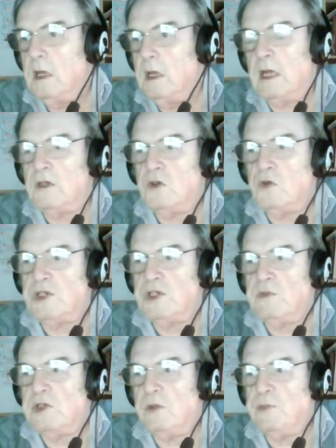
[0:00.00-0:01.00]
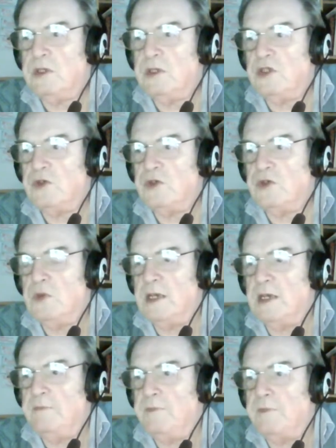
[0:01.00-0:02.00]
And of course, it was open
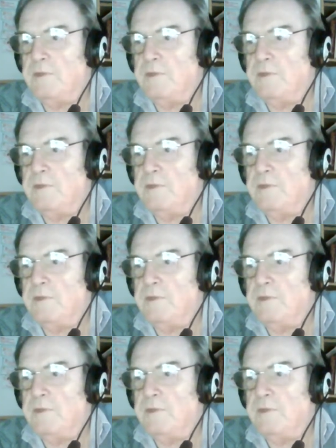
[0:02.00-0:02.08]
to